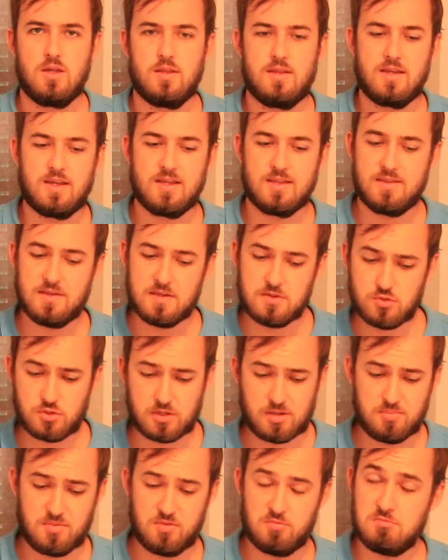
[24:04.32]
The cathedral
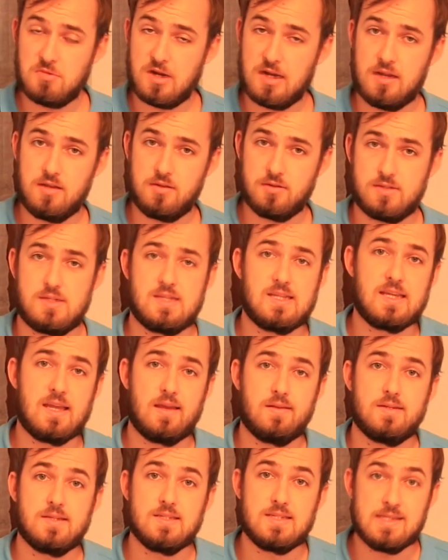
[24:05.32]
can be really good to
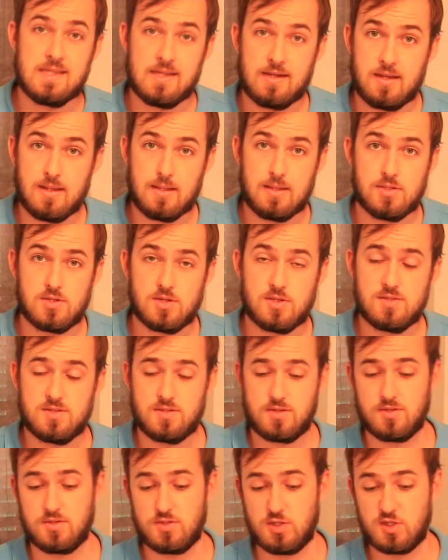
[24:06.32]
counter debt engines
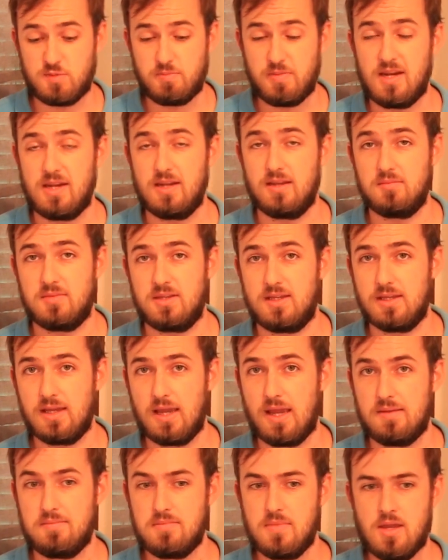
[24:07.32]
because you're speeding up the
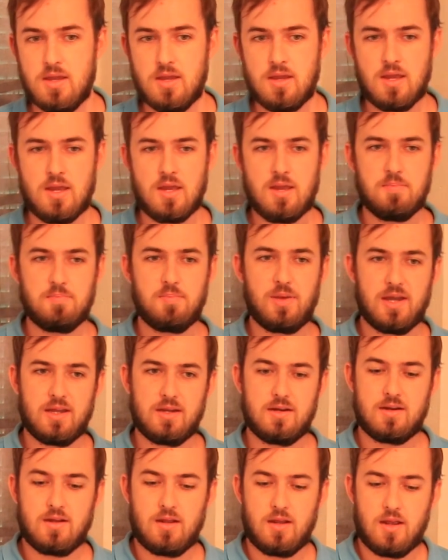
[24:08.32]
game,
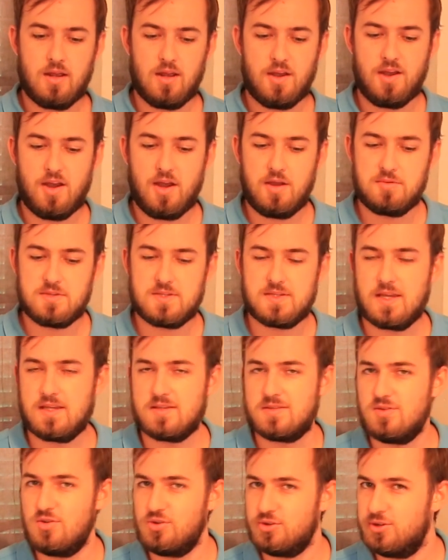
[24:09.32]
but I would say
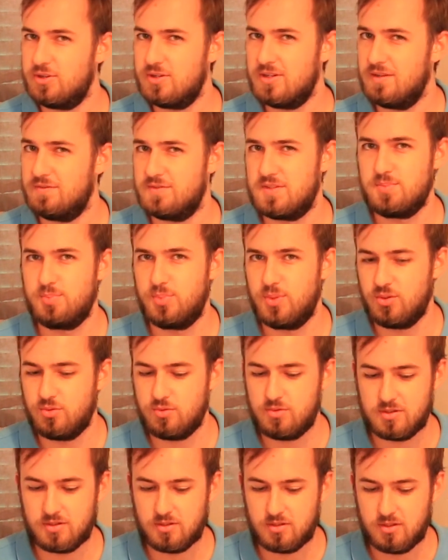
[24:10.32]
it's not good enough to
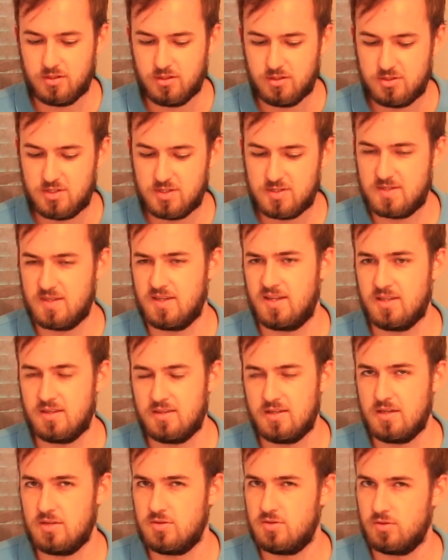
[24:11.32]
build just the
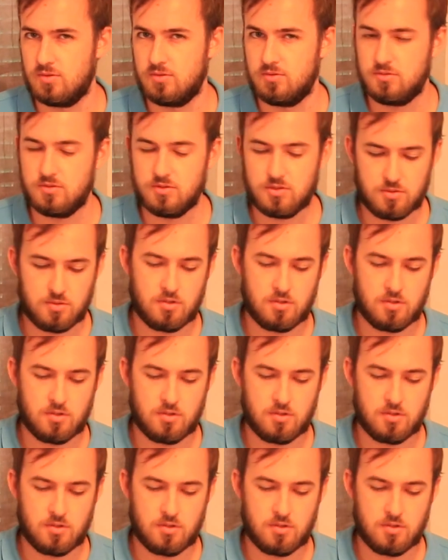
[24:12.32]
cathedral.